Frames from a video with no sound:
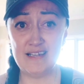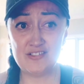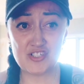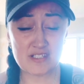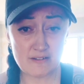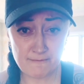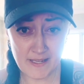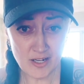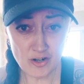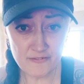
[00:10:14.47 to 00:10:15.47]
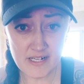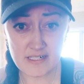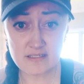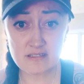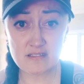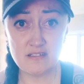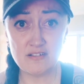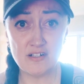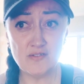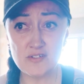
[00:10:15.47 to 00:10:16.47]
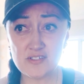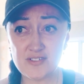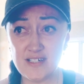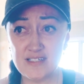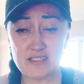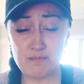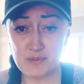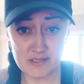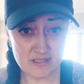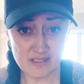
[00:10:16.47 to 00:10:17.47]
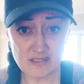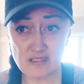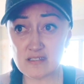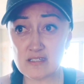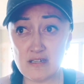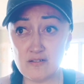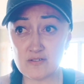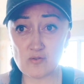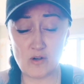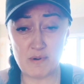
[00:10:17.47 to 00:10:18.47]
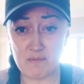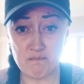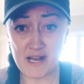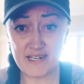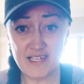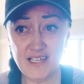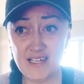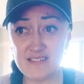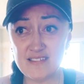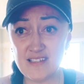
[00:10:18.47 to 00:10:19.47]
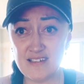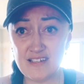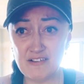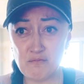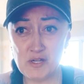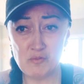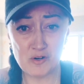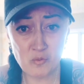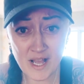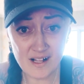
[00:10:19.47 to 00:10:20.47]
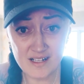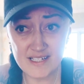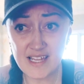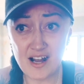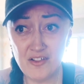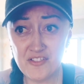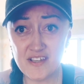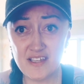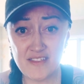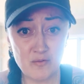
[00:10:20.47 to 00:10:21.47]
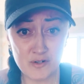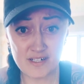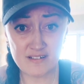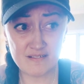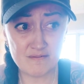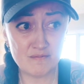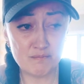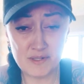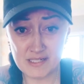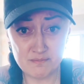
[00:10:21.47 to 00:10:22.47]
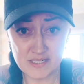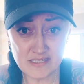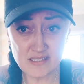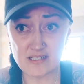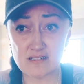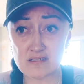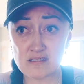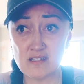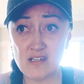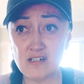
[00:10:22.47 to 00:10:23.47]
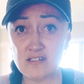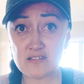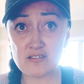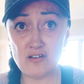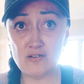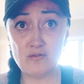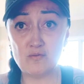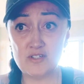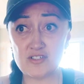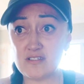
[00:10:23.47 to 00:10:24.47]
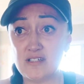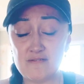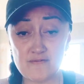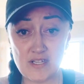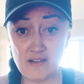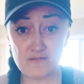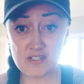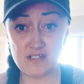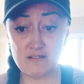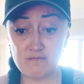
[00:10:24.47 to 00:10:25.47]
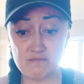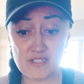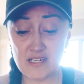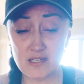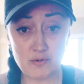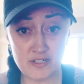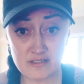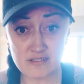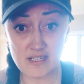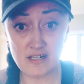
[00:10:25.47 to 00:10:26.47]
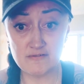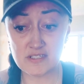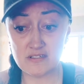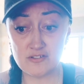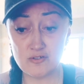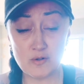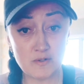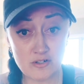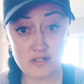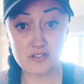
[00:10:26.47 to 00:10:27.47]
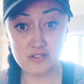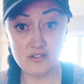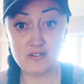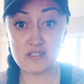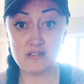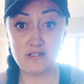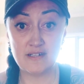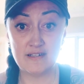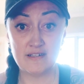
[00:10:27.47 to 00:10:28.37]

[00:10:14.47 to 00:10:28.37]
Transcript: and just to feed off us. You know, it's a business. It's all about money. And if we were well and healthy, they wouldn't be in business. So we just have to take it upon ourselves and do what we got to do to